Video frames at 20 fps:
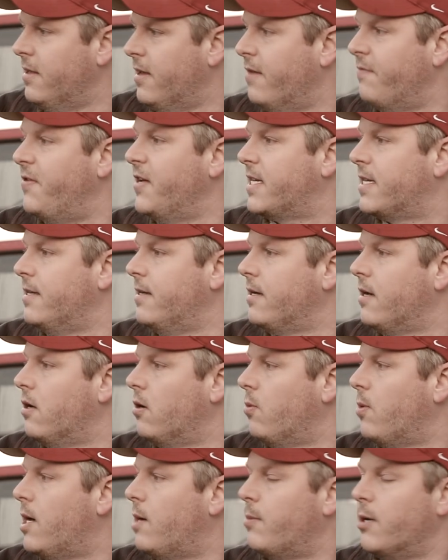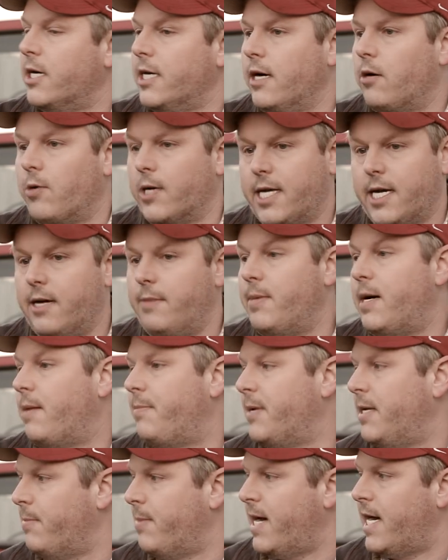I'm fixing to go to Walmart. Y'all want to come?
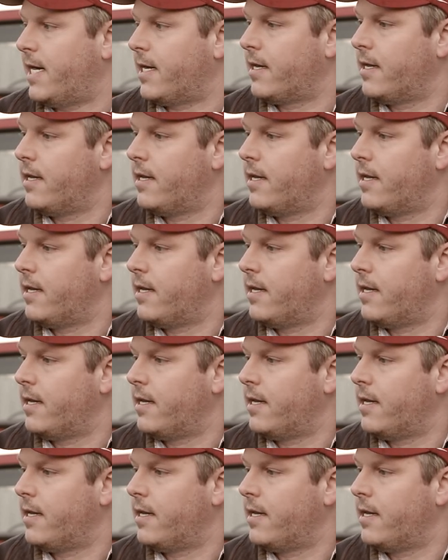Hop in the back.